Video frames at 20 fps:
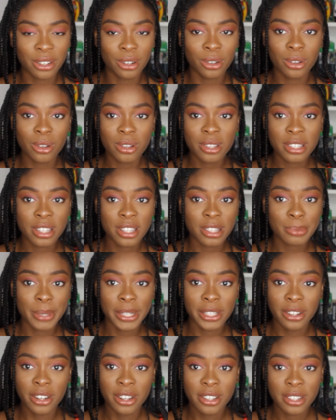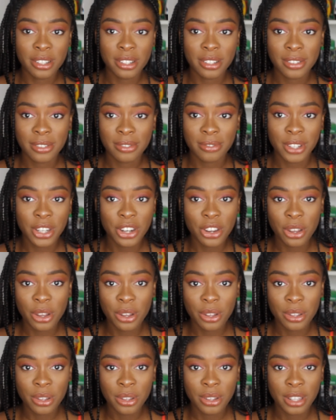a lot since my last
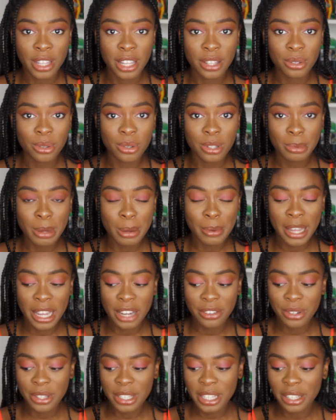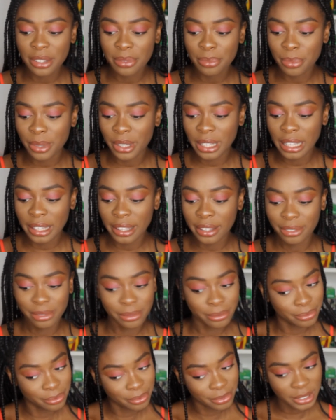video that talked about my hair routine, but
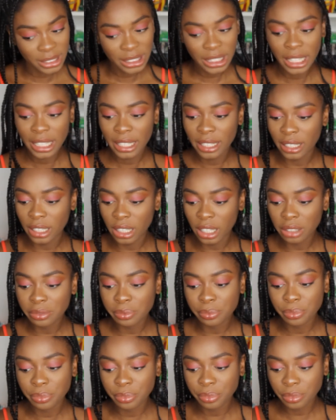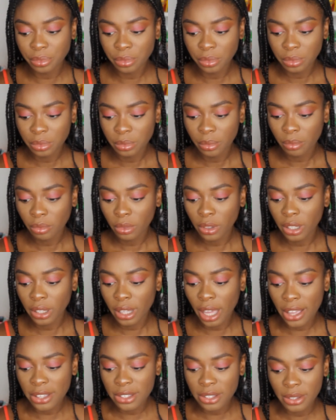yeah.
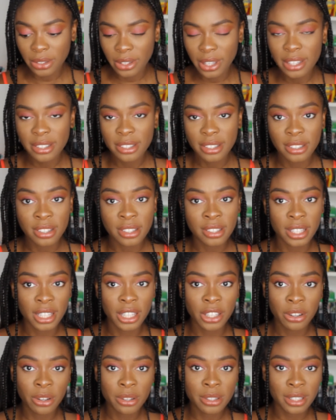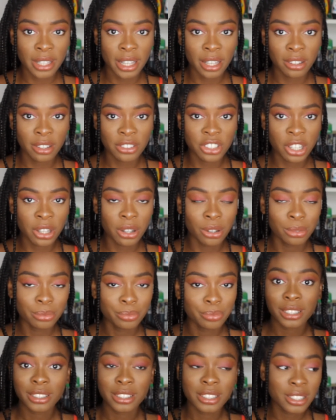Okay, so next is Eco Styler gel.
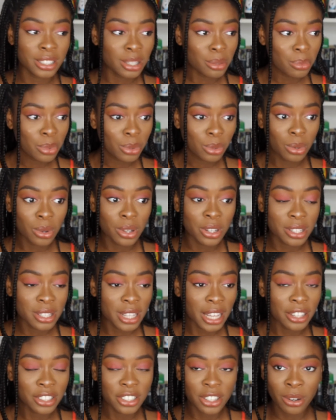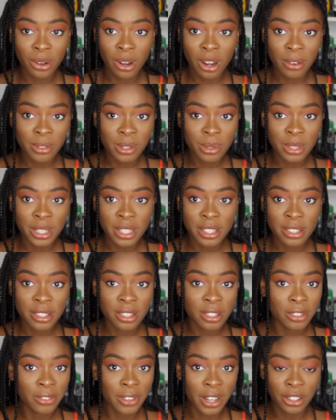Simple, you just add gel
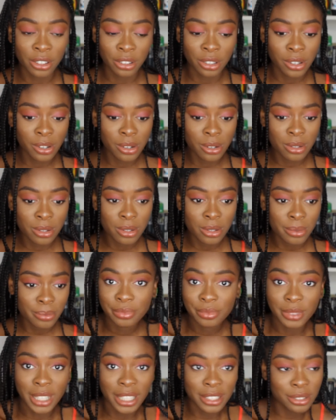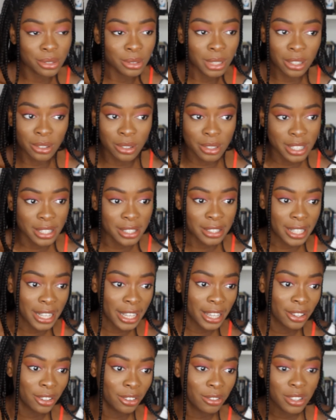afterwards to define your curls. That's all I got to
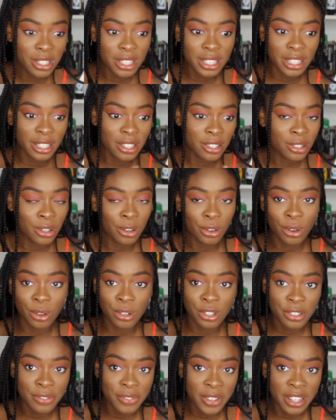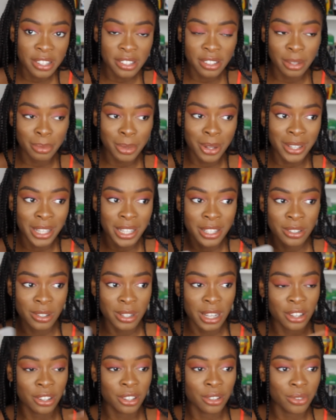say. Obviously there's a lot of controversy about it. It's not
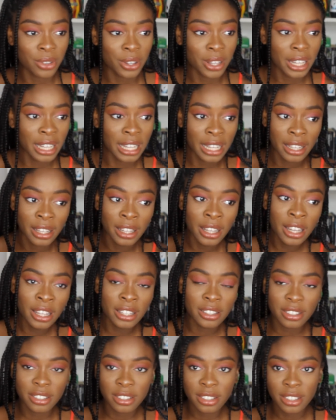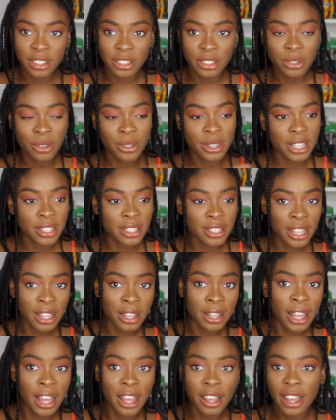that good for your hair. It's got this, like
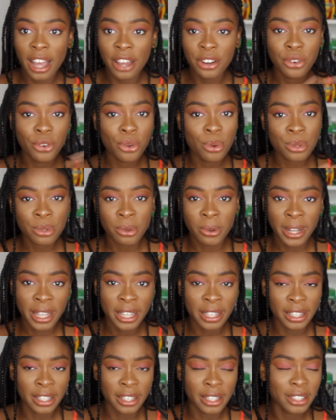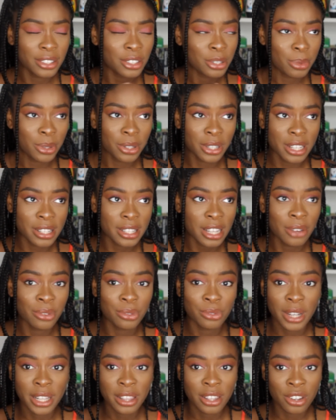that. I don't know what's got it in it, to be honest. I
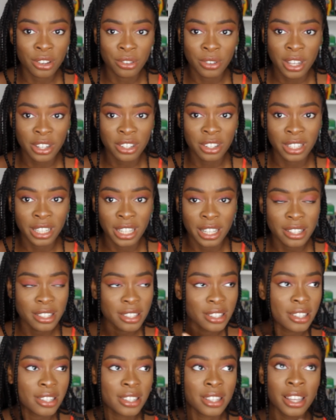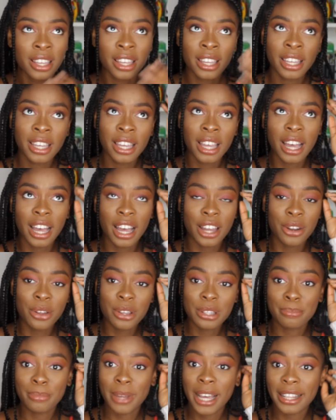haven't read the ingredient lists. I know
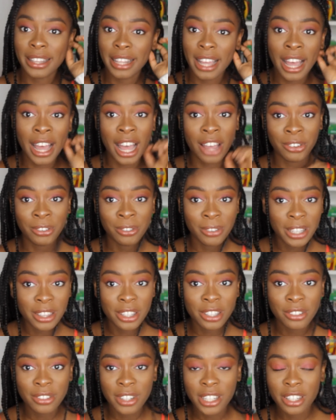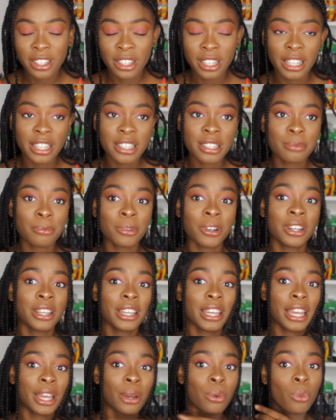it's bad that I haven't read the ingredient list, but
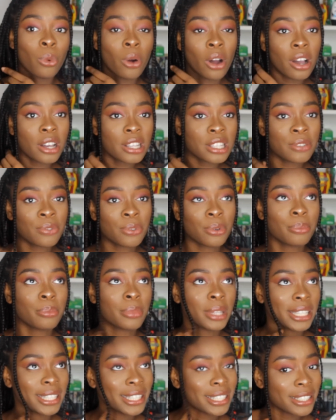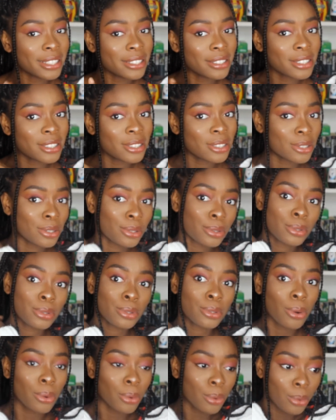it works for me.
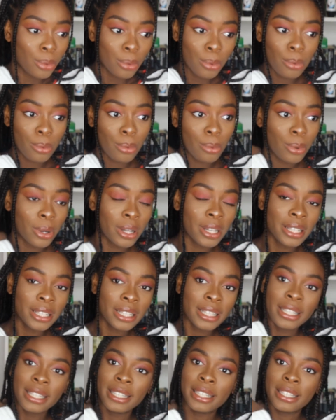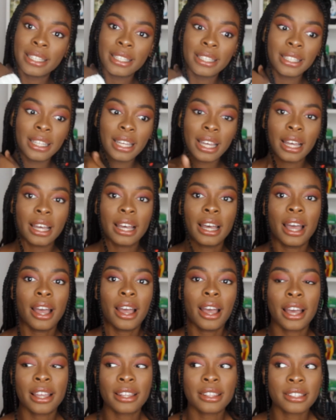So yeah,
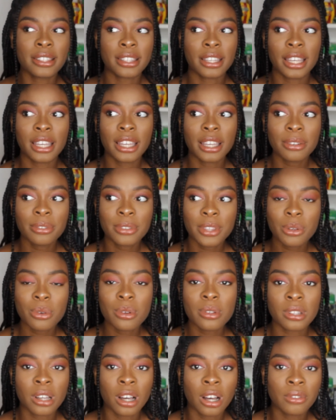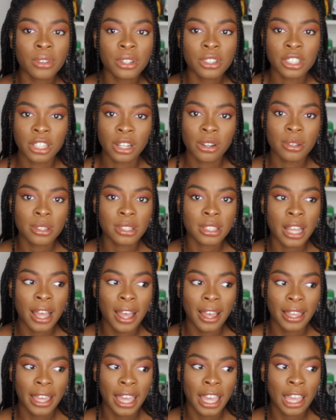and if there was other gels
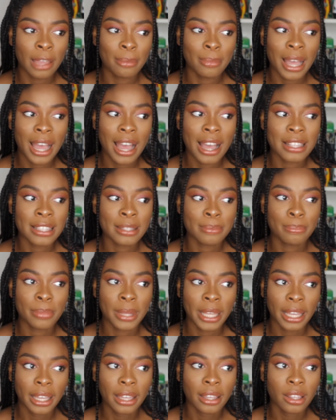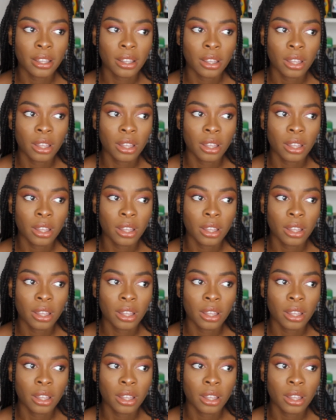that came as big